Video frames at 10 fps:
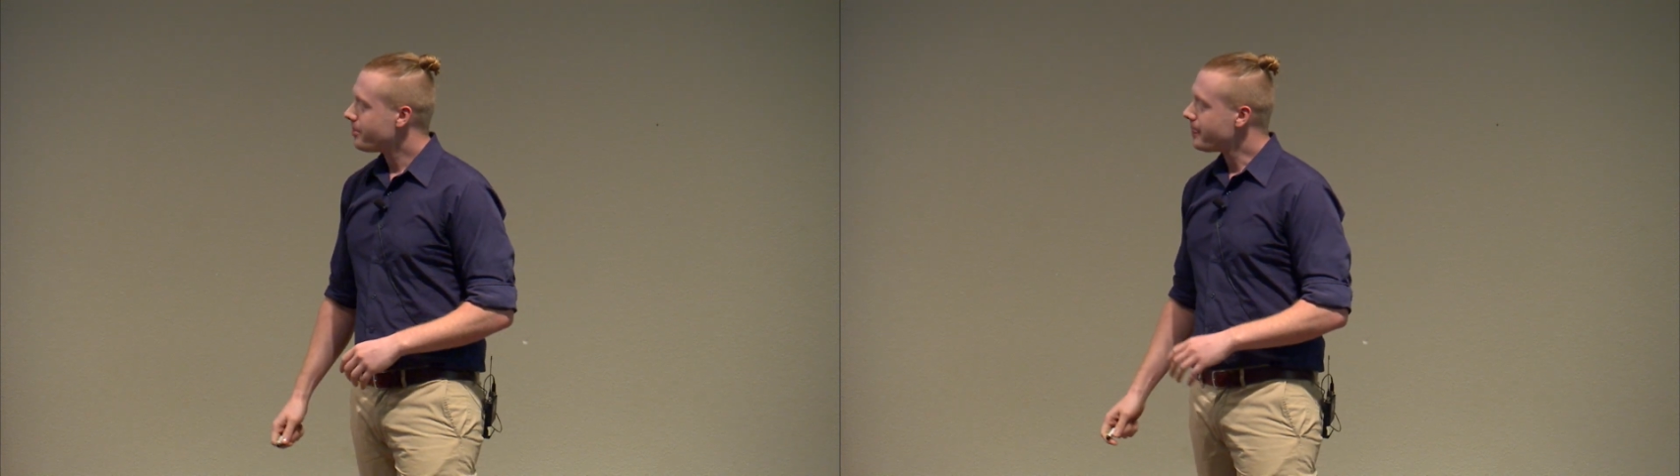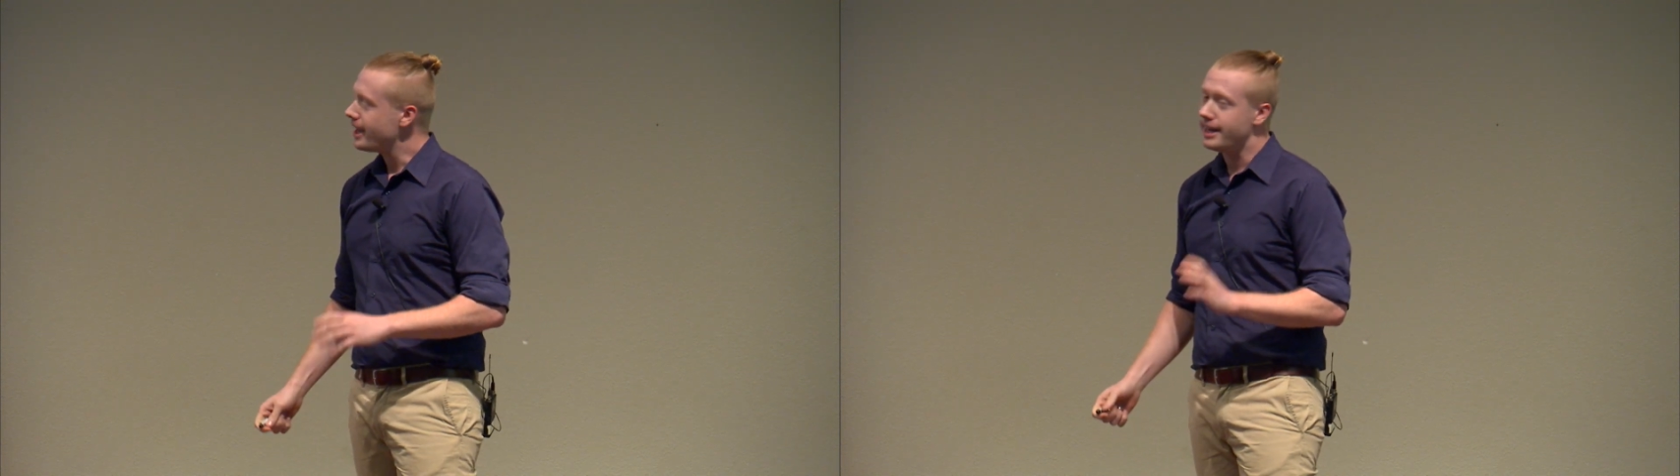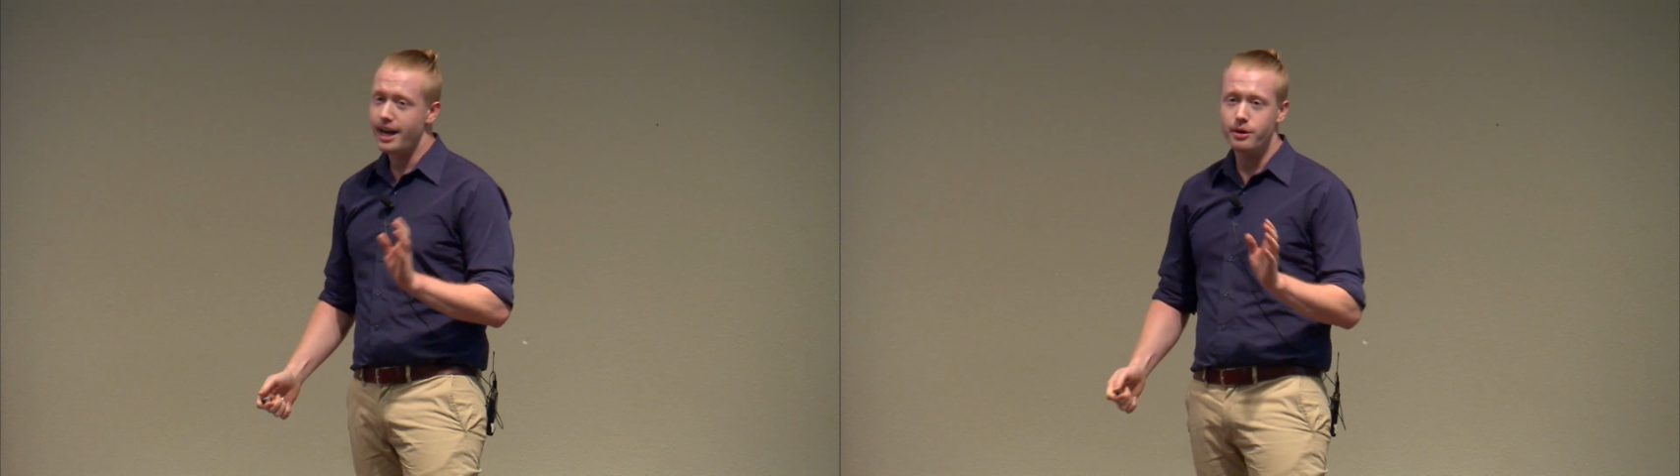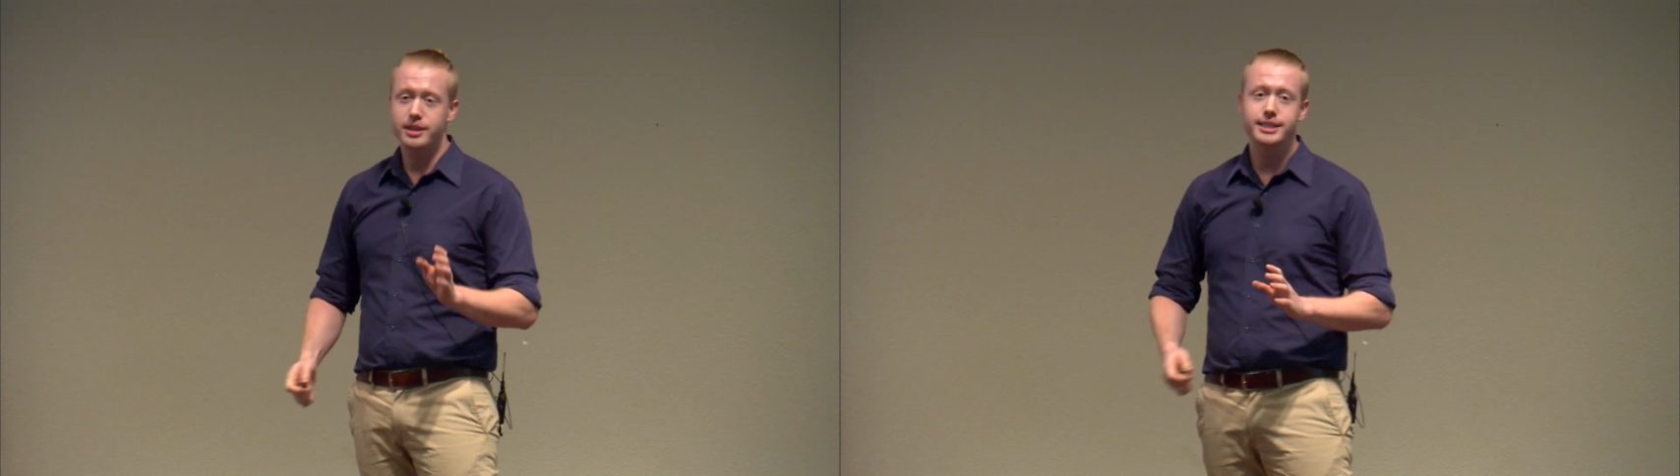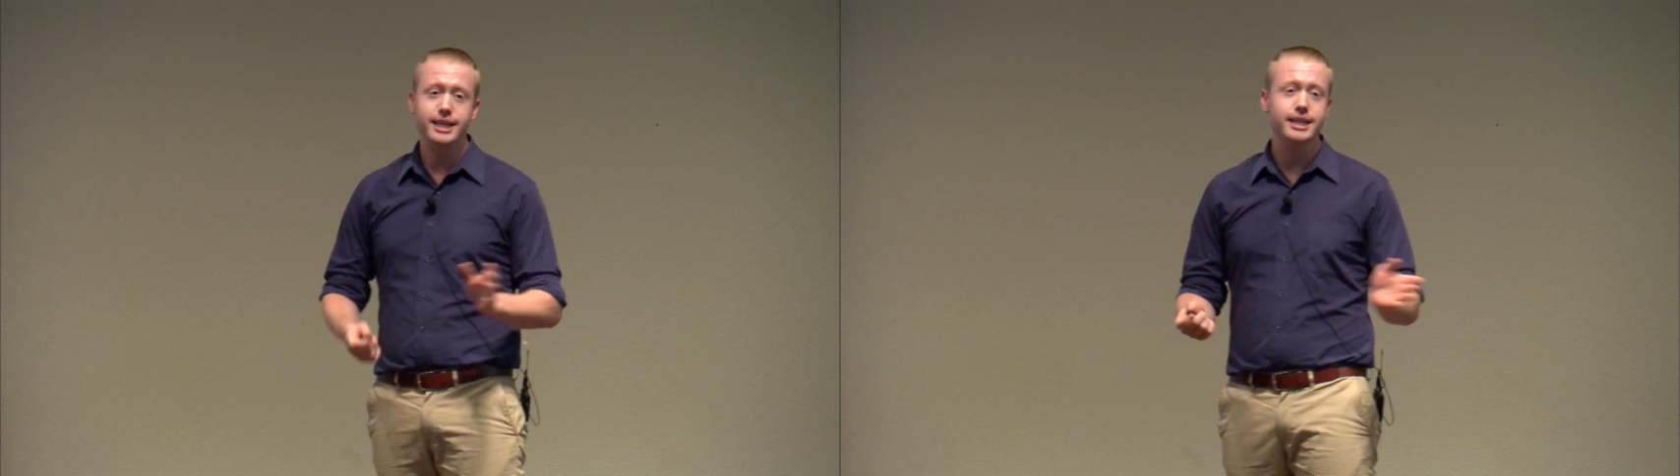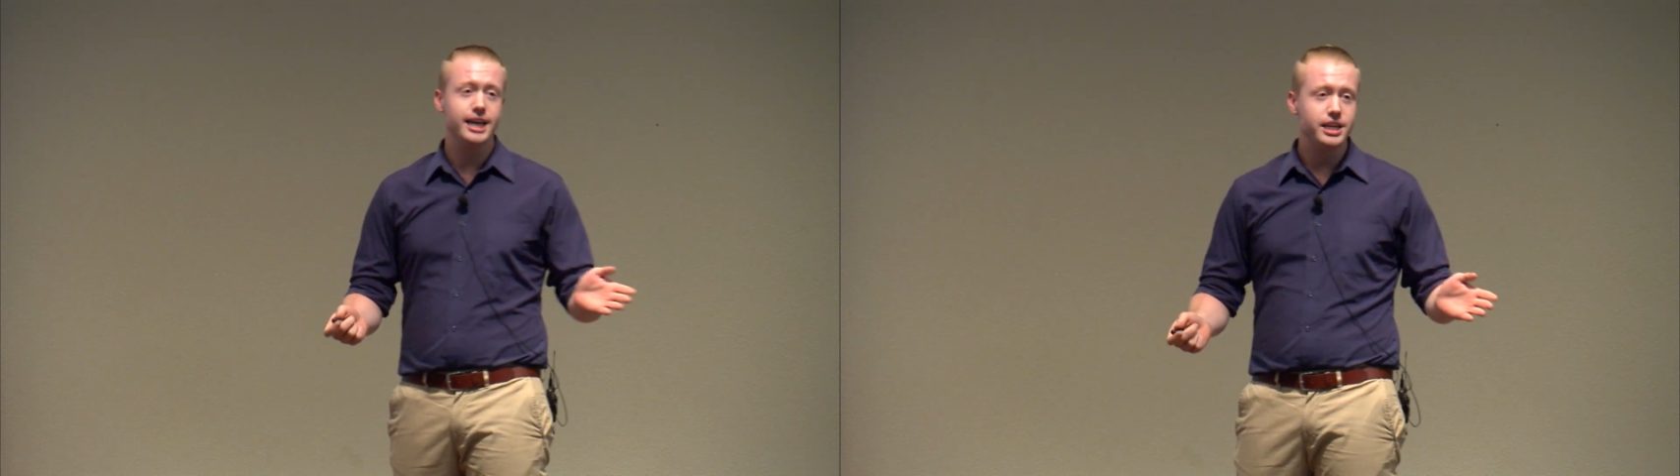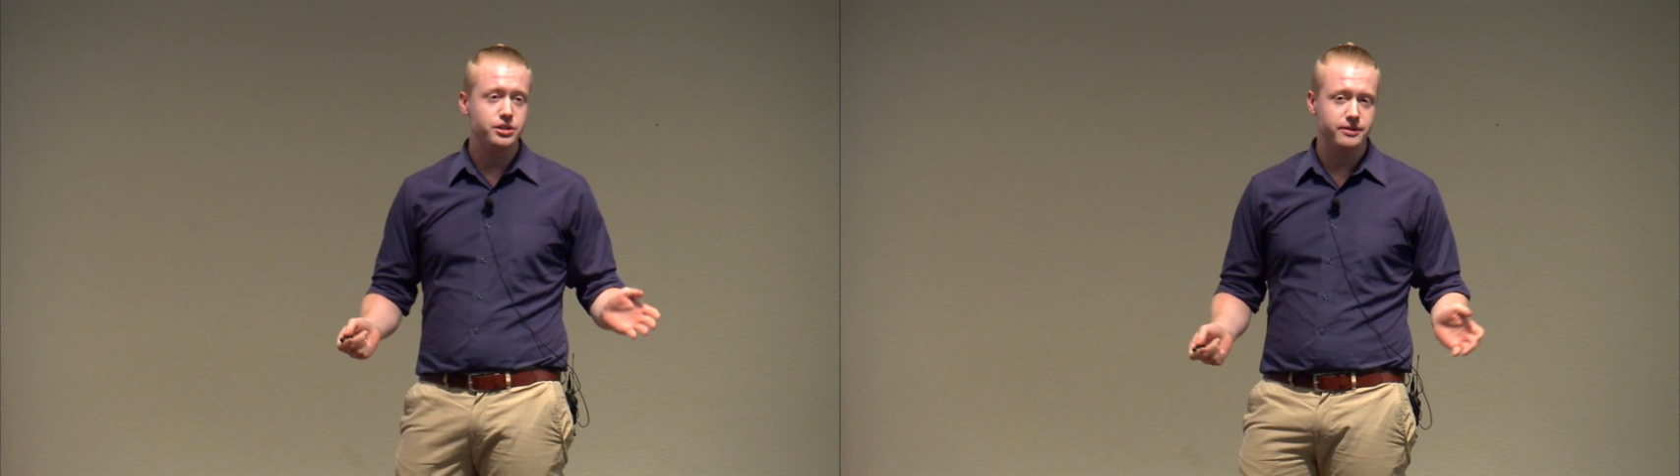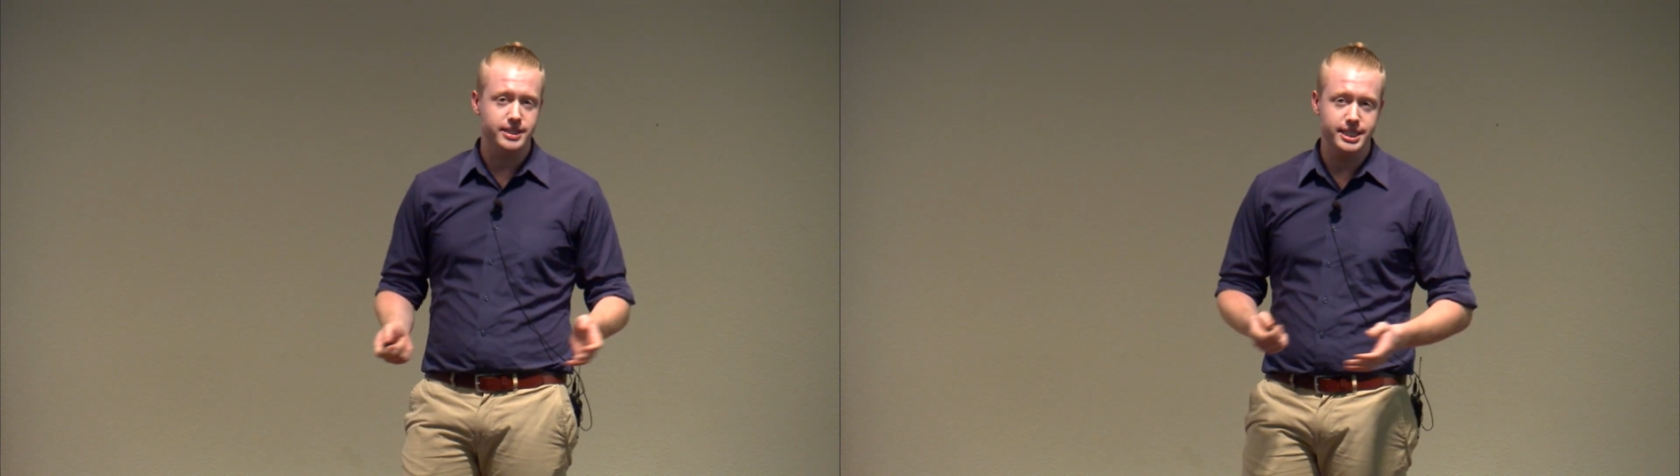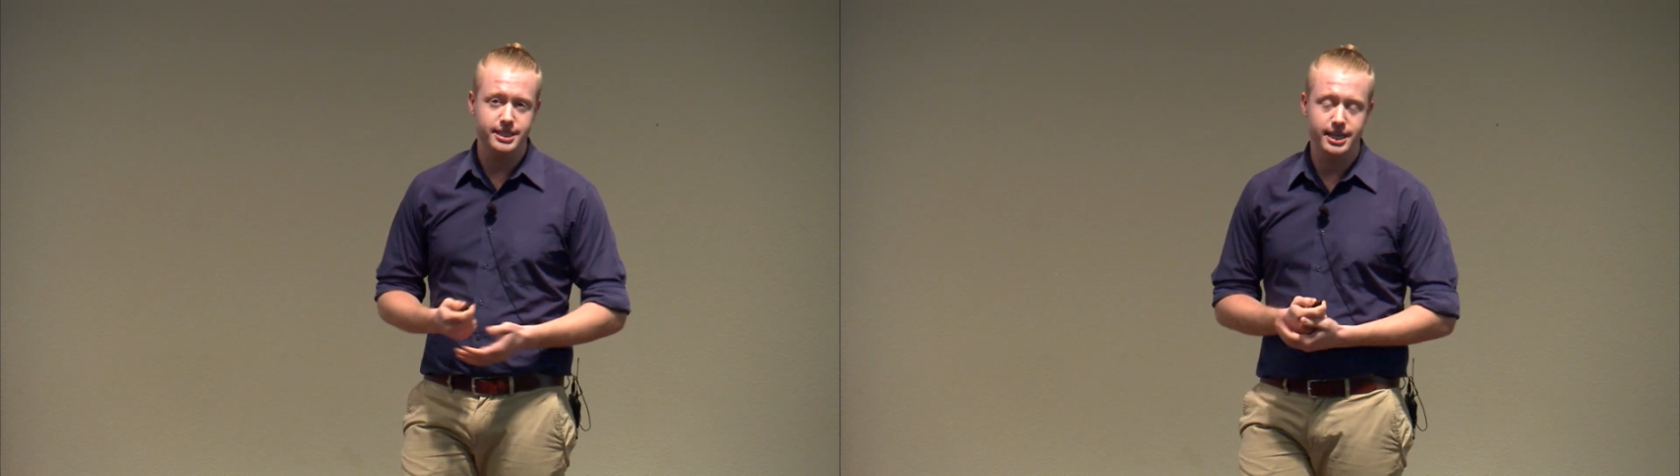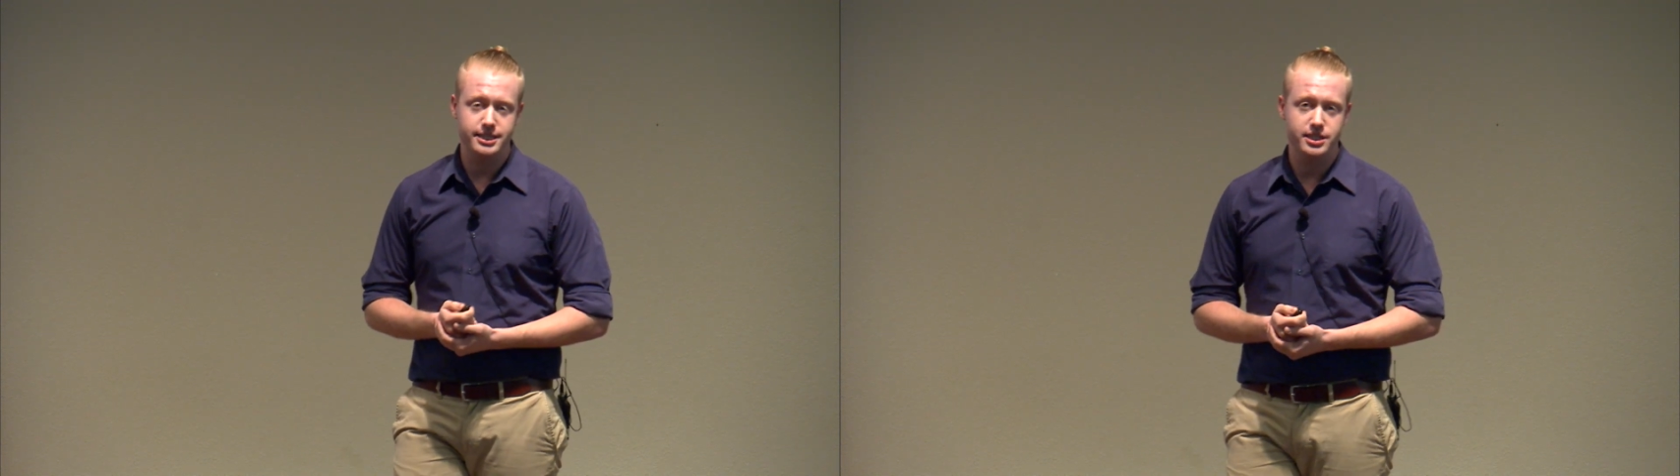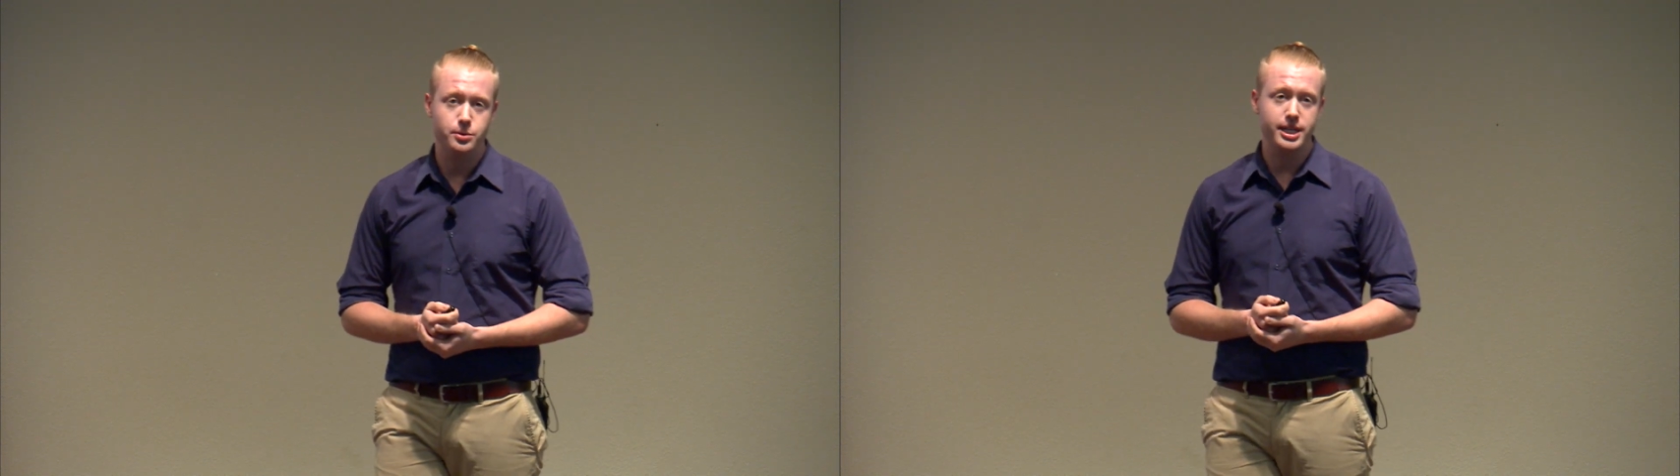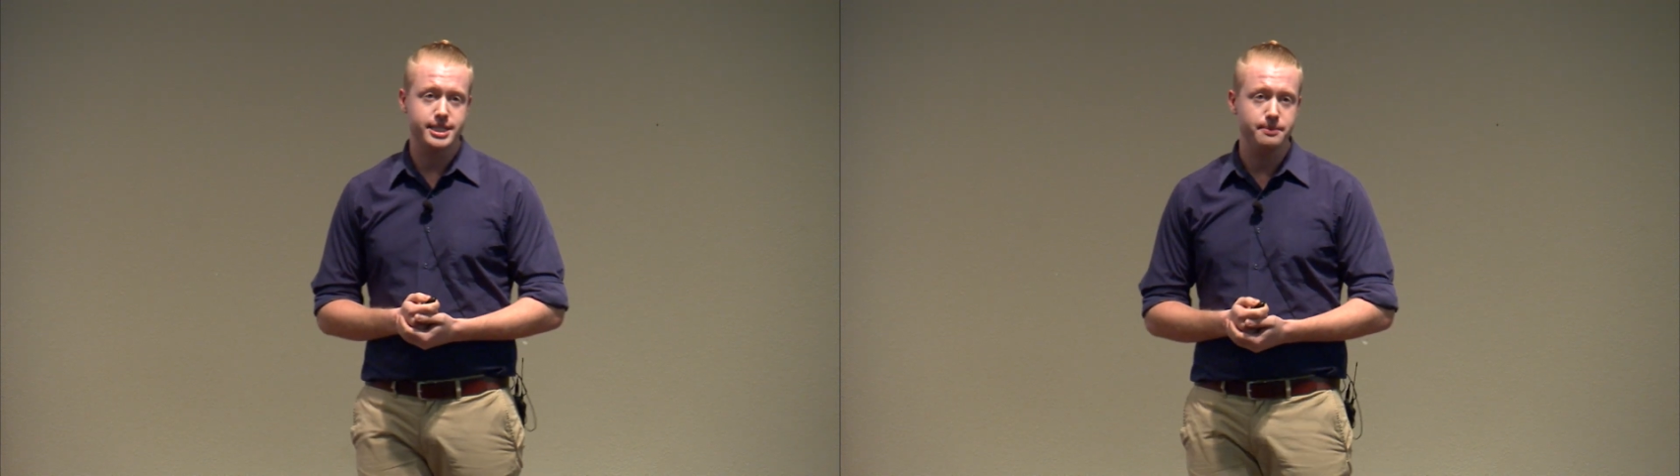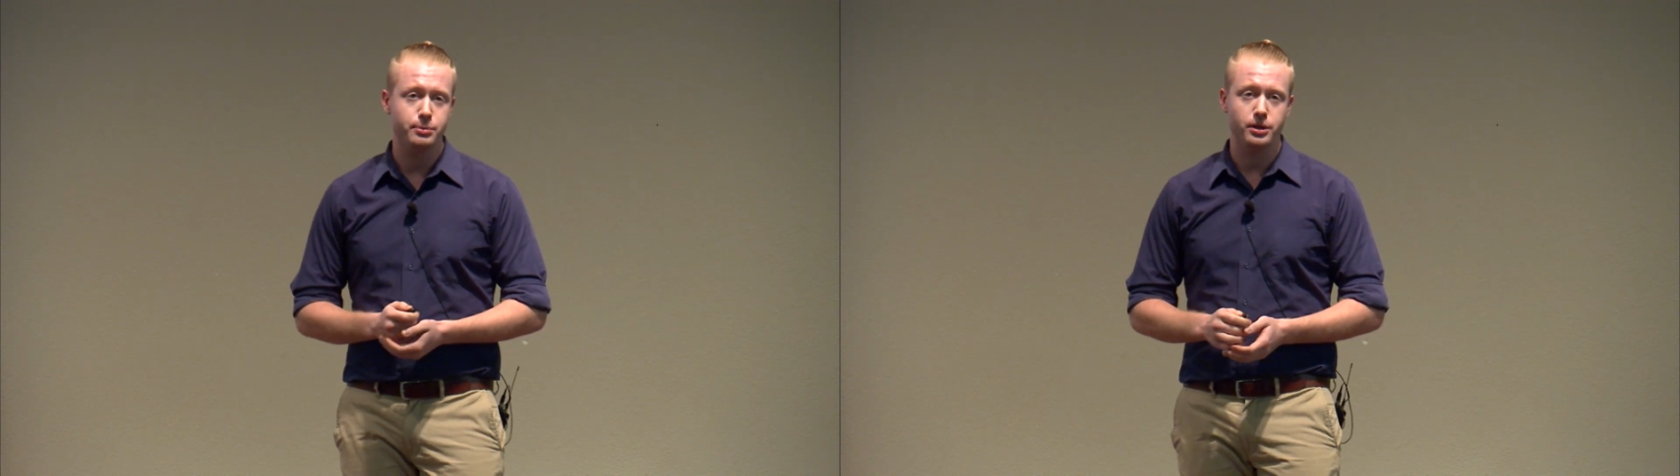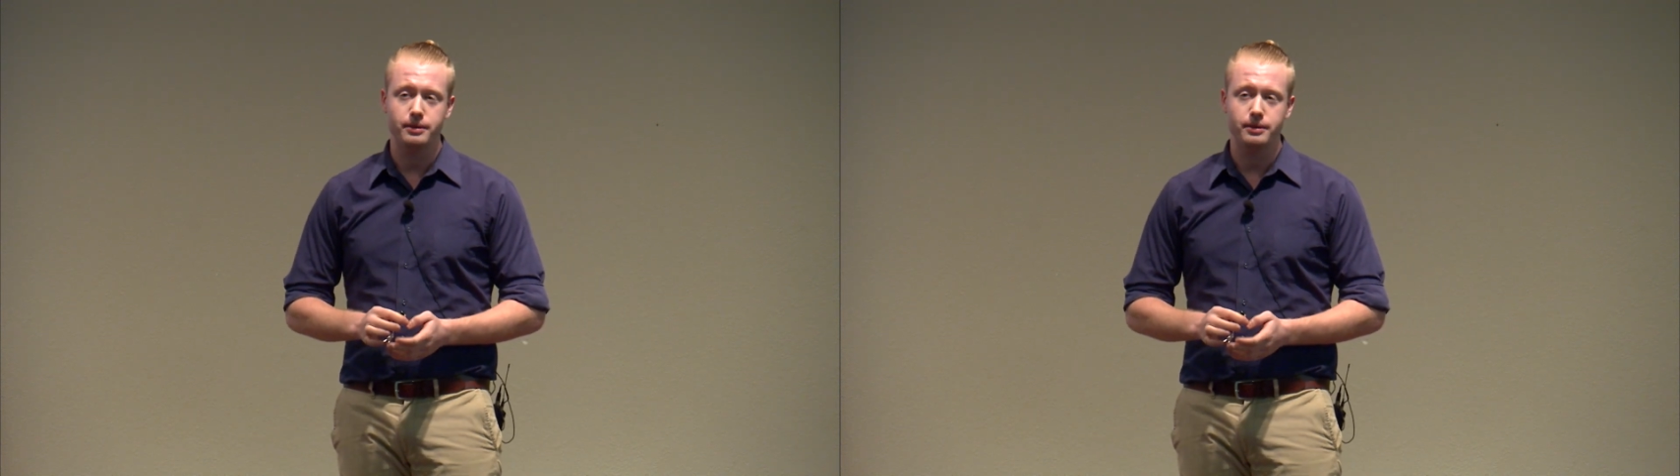Now, the deadly nature of TTX is quite simple.